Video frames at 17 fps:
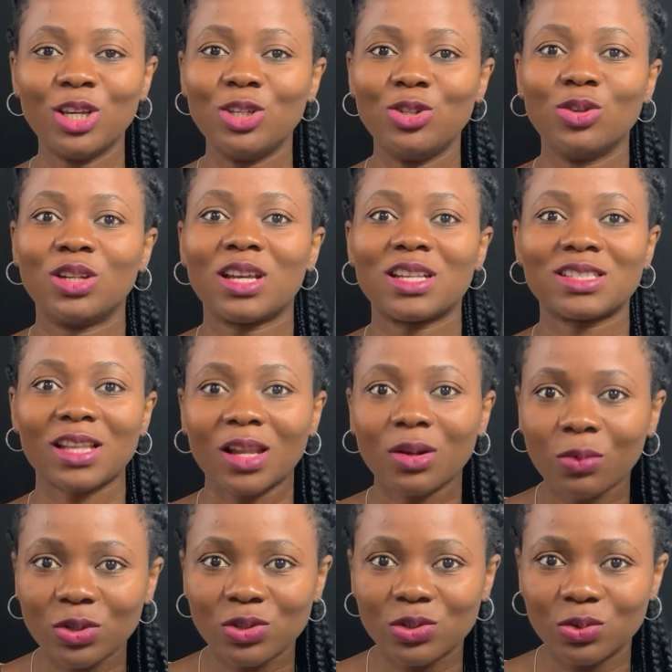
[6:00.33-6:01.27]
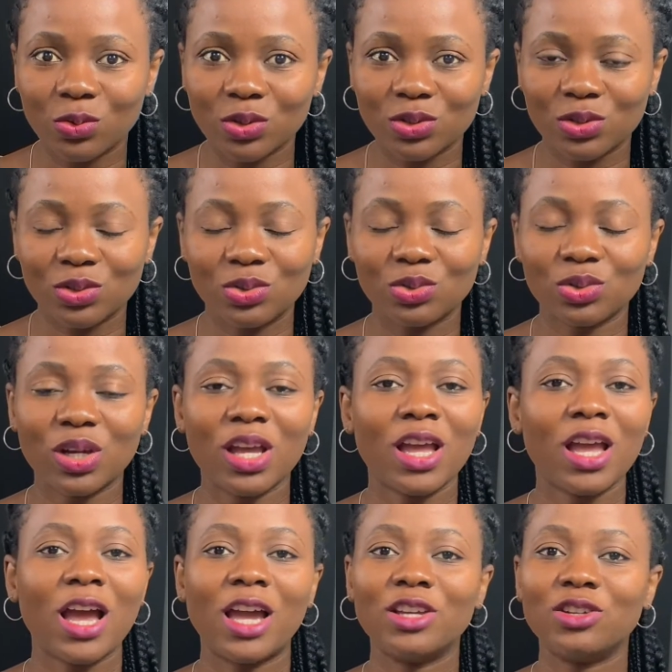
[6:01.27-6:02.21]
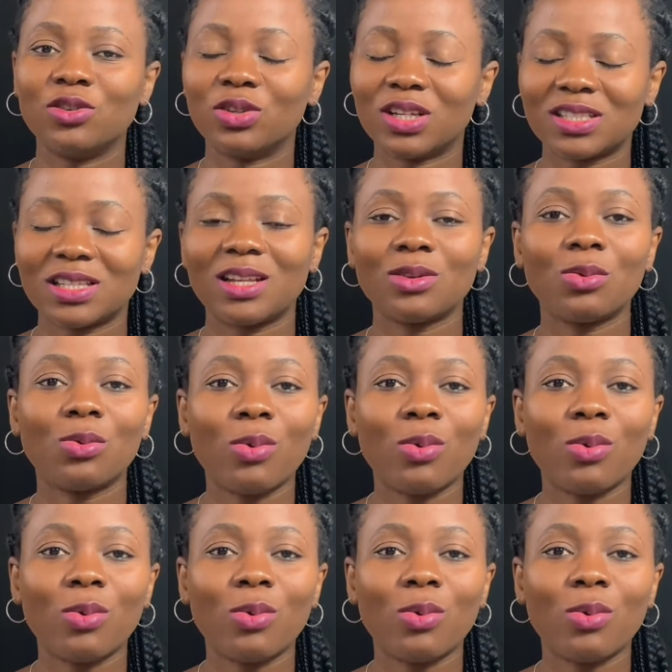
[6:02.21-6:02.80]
you understand what you want to do and you understand